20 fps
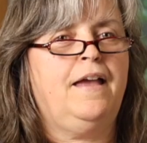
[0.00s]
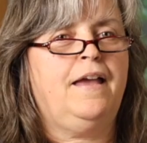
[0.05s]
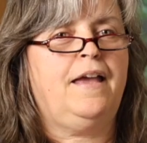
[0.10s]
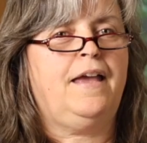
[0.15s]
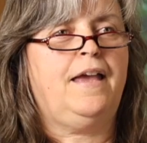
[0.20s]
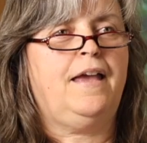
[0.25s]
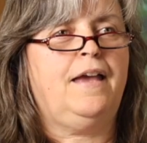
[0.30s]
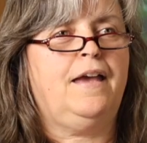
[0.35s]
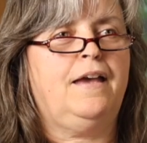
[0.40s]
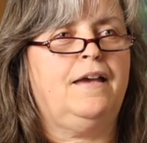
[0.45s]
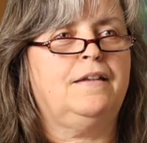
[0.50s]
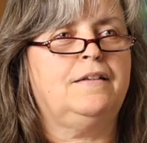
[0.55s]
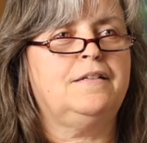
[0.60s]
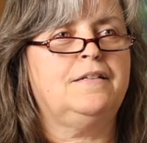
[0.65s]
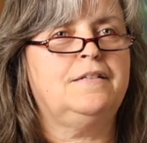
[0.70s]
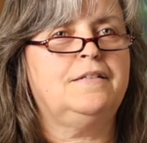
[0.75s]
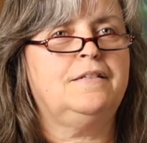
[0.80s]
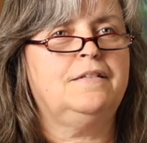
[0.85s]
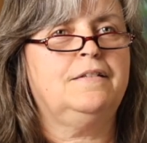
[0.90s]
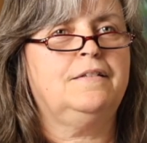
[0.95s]

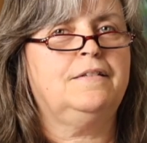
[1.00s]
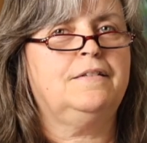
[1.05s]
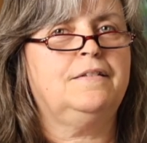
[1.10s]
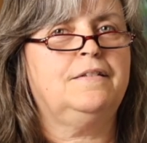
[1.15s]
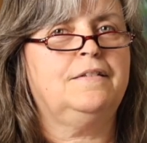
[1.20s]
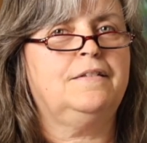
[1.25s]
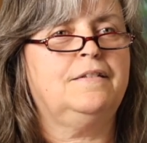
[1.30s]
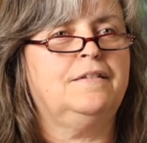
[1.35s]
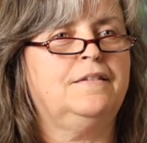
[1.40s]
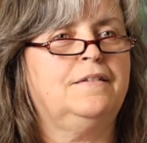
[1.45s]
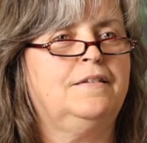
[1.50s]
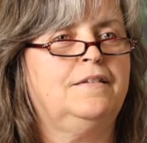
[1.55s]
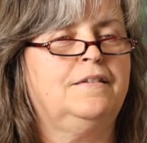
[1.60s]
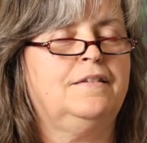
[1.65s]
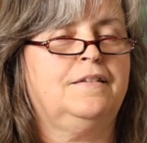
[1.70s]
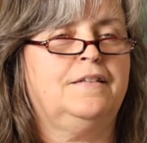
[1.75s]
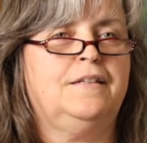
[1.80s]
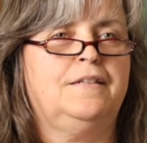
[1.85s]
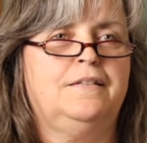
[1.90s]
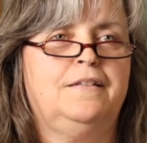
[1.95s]
And
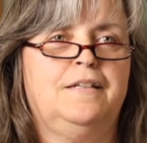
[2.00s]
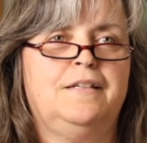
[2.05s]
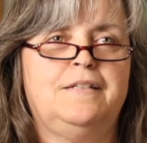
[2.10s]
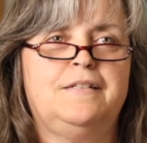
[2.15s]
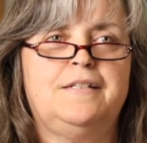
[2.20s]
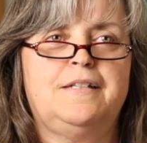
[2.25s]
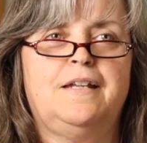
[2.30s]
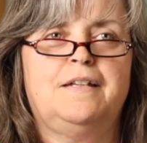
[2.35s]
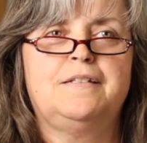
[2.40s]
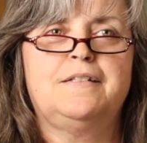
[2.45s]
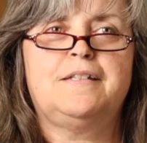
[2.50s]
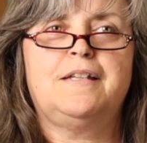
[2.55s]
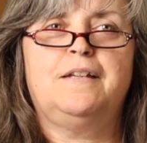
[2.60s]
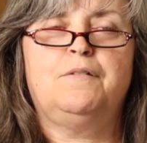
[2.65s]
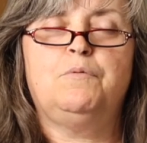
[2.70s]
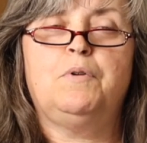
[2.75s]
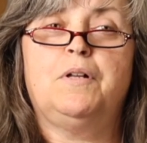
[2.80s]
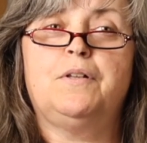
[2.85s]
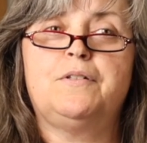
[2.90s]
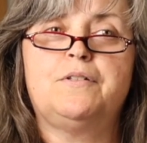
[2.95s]
his son
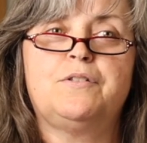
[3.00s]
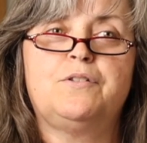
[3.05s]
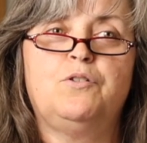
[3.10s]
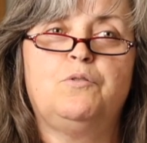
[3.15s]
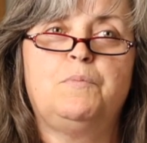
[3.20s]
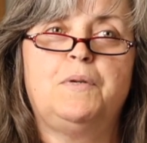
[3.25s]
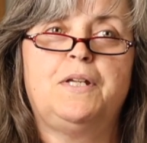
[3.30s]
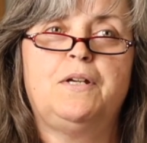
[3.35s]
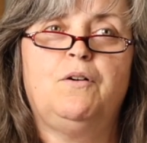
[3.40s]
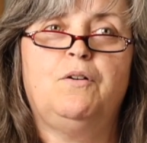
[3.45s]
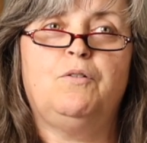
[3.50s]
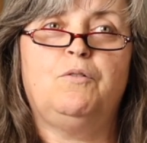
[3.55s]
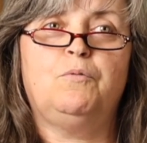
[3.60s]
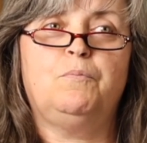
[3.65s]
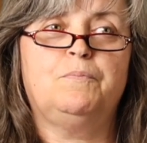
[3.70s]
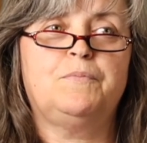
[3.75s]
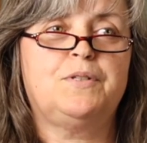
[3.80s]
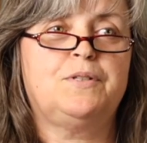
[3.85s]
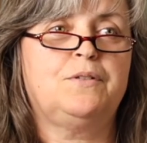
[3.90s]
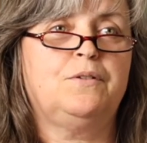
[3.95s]
said, well, there's nobody
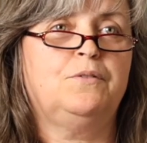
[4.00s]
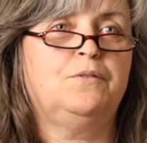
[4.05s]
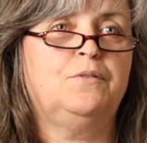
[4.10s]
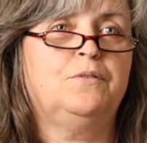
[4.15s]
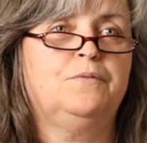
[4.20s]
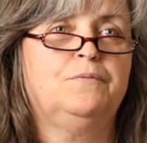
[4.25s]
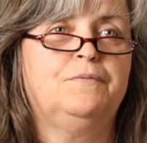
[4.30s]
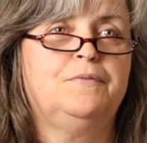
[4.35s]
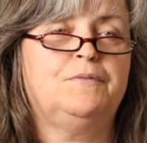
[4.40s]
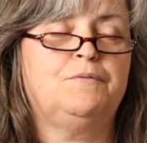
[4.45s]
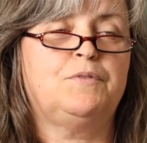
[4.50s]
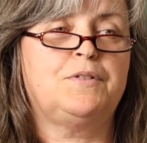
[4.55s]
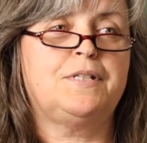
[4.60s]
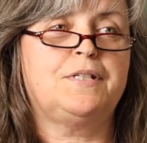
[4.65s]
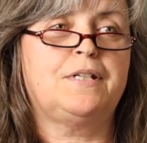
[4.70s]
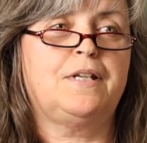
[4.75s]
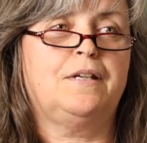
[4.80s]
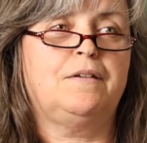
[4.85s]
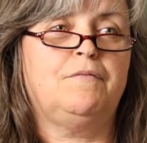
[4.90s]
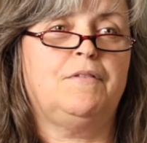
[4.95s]
home, so it
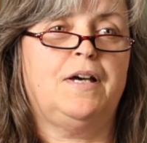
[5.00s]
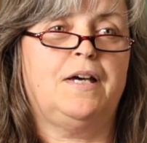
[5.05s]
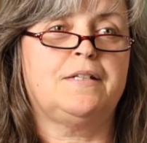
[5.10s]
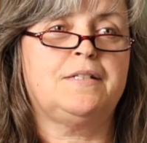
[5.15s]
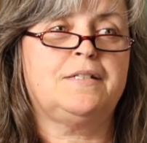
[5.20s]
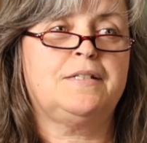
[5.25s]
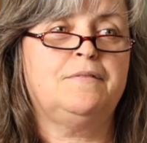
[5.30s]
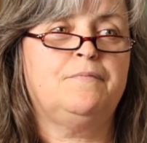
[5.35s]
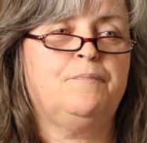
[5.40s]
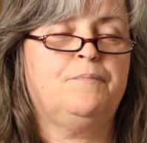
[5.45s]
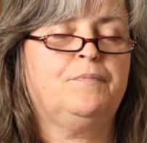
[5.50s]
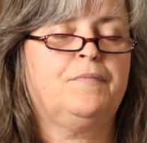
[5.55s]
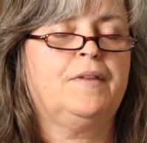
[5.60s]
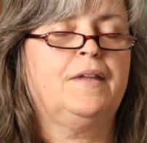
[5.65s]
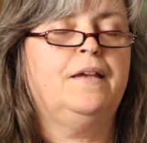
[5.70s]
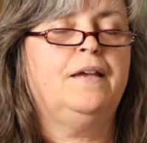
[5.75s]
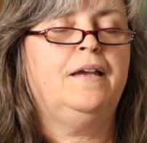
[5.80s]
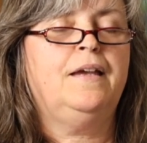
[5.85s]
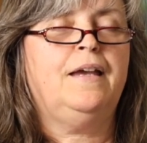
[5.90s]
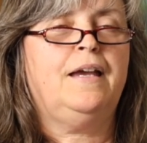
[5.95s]
was none of us.
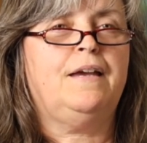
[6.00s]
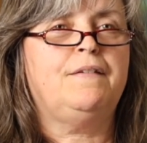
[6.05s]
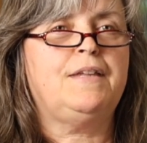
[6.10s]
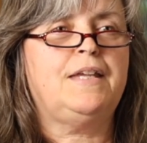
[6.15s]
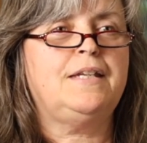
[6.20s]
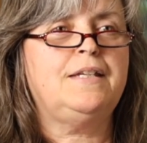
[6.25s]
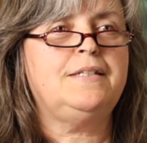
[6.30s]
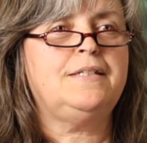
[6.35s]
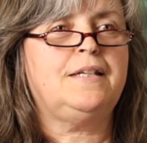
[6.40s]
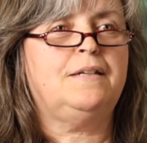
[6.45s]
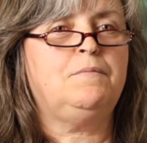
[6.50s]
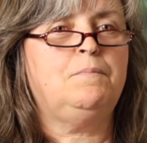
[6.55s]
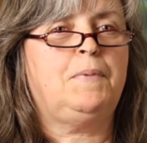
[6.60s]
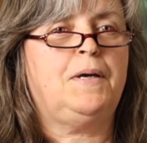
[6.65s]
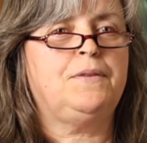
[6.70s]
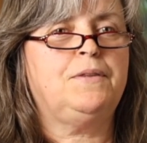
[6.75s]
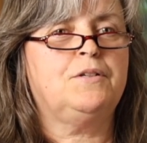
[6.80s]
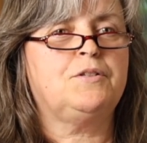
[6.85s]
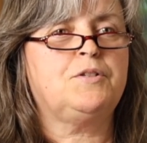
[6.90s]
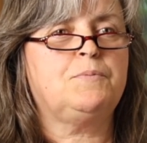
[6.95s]
And then he said,
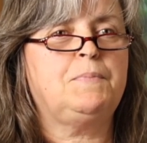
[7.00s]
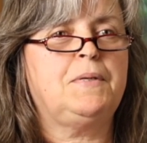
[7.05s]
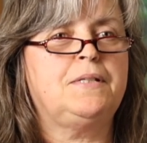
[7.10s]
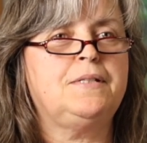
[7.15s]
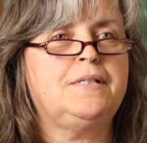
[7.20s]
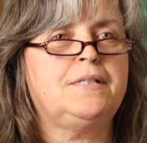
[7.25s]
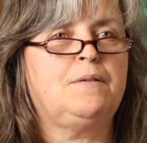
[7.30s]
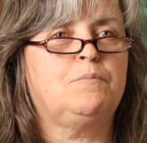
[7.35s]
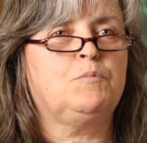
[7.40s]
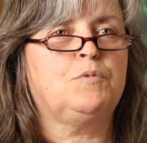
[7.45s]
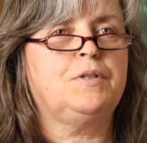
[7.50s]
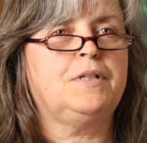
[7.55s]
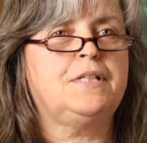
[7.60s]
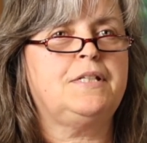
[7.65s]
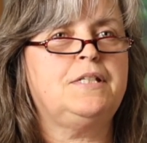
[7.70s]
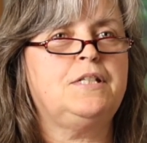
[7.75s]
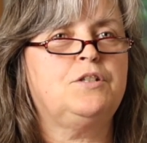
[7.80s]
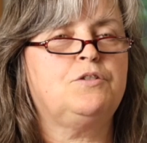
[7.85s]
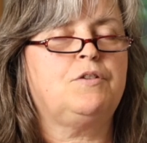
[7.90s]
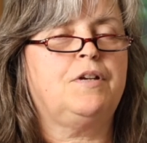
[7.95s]
but there's been some
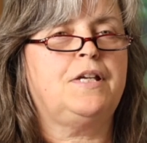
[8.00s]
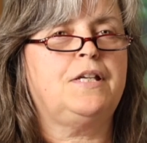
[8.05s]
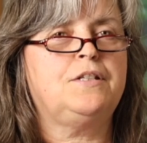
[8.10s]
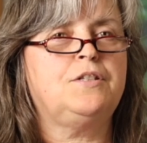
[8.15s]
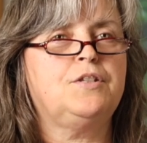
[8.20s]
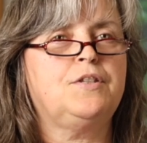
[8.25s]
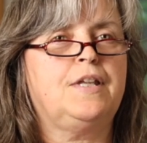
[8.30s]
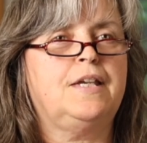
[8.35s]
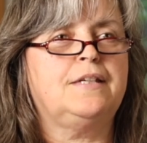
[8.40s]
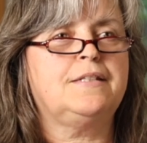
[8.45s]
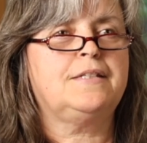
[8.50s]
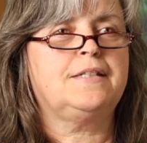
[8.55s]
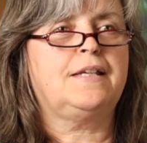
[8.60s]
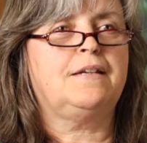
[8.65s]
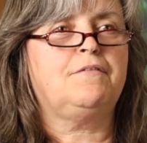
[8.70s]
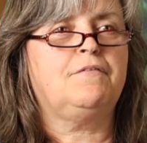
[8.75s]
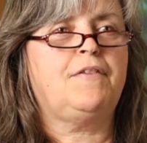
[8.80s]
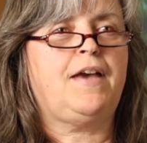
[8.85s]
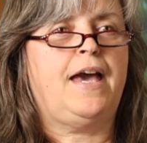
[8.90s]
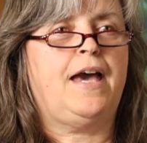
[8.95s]
really strange things
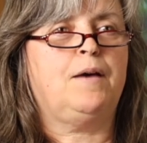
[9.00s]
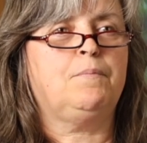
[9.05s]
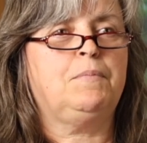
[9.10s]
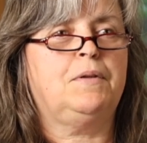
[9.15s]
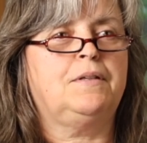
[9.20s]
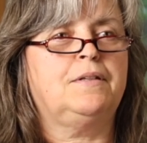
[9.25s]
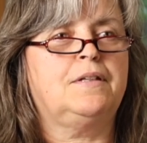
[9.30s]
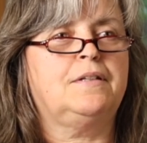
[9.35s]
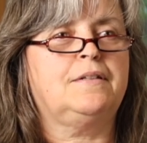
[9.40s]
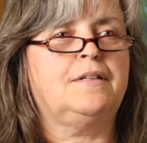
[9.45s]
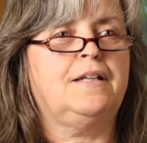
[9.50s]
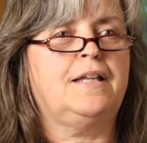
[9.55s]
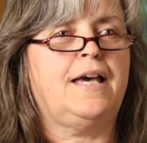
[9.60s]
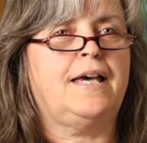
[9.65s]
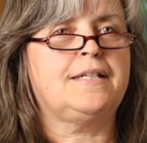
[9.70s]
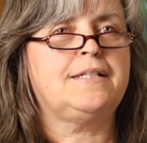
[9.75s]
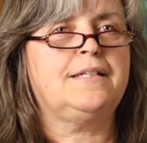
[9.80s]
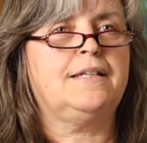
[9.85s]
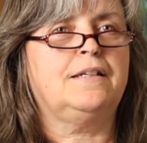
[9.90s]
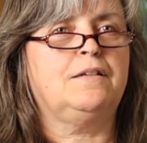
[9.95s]
that have happened in the
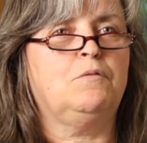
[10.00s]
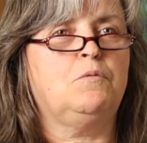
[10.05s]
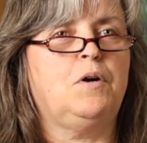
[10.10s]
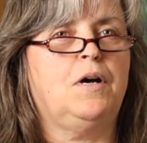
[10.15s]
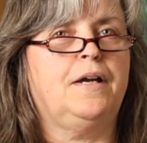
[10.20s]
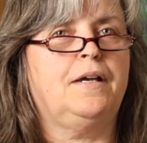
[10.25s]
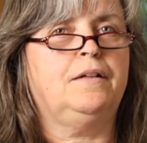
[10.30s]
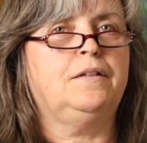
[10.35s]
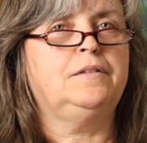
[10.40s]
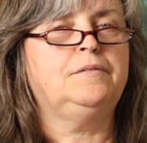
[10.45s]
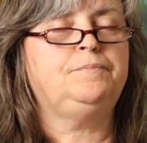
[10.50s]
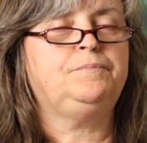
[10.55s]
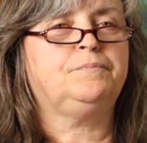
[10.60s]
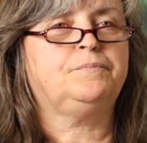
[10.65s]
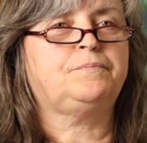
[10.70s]
last little while.